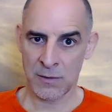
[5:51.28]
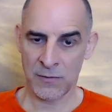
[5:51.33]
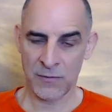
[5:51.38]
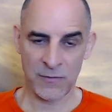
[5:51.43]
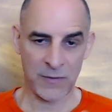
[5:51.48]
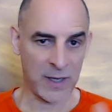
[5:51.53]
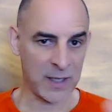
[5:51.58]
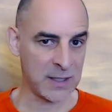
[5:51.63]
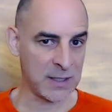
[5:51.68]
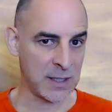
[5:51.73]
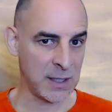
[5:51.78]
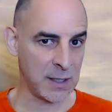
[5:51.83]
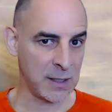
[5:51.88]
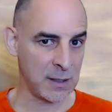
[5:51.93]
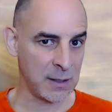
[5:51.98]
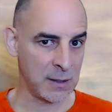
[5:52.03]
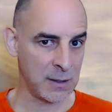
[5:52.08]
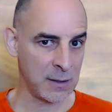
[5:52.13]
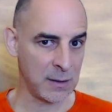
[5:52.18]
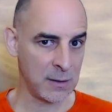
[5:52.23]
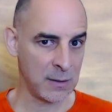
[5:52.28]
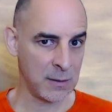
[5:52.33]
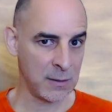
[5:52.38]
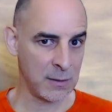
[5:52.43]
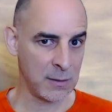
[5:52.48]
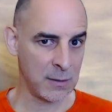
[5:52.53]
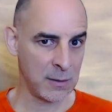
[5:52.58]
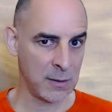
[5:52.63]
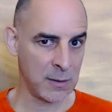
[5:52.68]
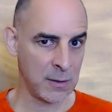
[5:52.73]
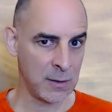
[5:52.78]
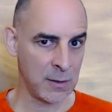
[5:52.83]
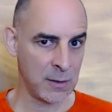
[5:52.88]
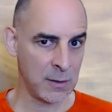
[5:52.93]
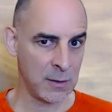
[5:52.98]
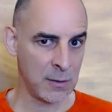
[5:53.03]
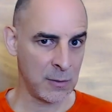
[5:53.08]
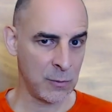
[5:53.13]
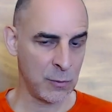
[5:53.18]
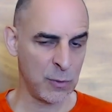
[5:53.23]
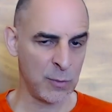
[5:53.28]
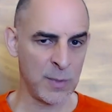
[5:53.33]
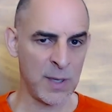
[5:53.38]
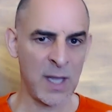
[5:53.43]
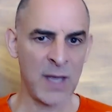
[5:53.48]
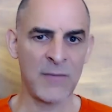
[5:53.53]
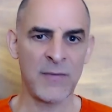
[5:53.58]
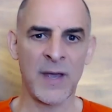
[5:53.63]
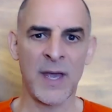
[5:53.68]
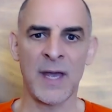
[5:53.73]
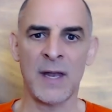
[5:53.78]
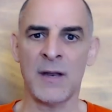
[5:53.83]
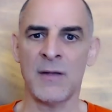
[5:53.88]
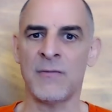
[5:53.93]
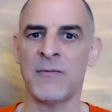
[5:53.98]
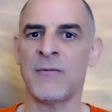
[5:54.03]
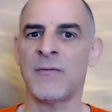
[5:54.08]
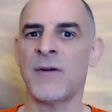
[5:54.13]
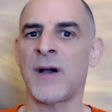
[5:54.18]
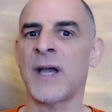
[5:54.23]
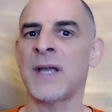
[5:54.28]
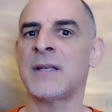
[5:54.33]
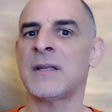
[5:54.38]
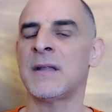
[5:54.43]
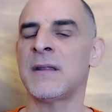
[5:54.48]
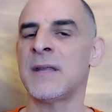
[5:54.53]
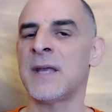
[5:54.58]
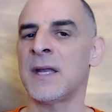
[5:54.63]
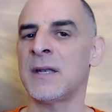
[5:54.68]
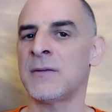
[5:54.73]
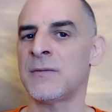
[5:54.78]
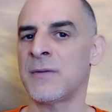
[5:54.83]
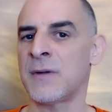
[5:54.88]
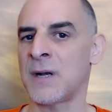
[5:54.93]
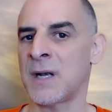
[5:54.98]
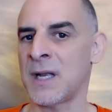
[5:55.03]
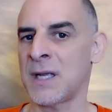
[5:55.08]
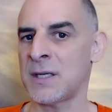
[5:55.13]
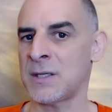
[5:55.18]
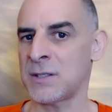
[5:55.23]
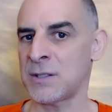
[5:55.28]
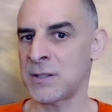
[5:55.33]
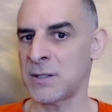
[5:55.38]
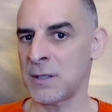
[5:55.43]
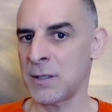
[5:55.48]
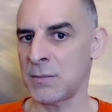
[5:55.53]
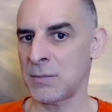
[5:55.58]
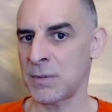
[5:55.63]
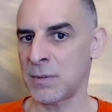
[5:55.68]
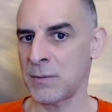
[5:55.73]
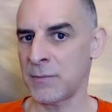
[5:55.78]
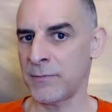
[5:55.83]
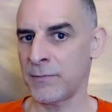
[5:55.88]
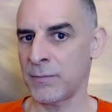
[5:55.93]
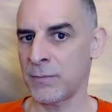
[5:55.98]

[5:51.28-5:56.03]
fighting. We may have had a fight at the end of the relationship,